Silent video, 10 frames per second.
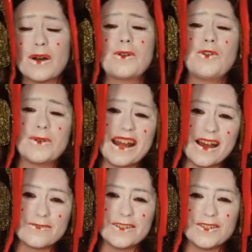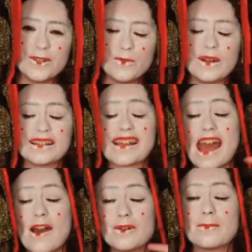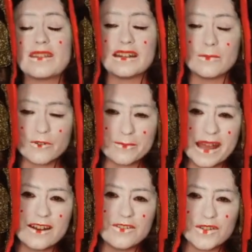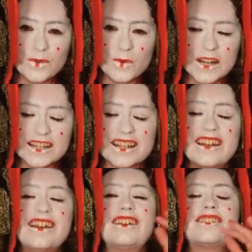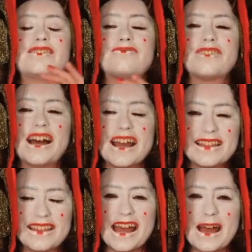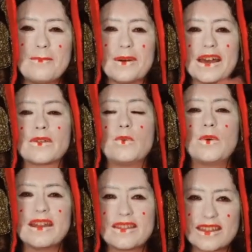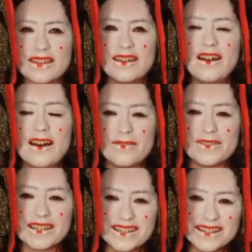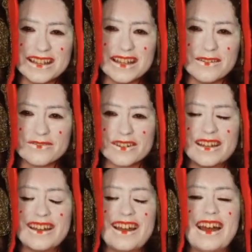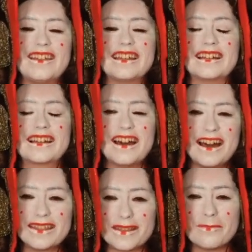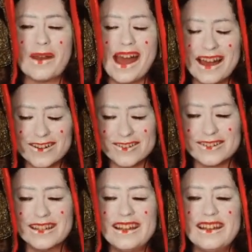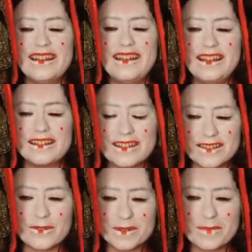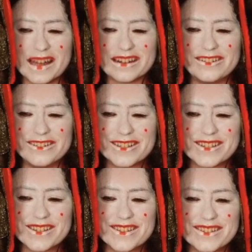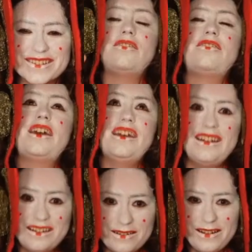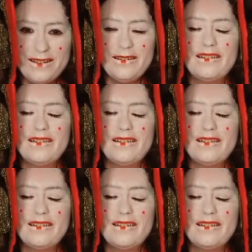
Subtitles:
what you would have to do is count up the number of panels you want, divide that by the width of the sleeve, and then cut the pattern into those panels. Then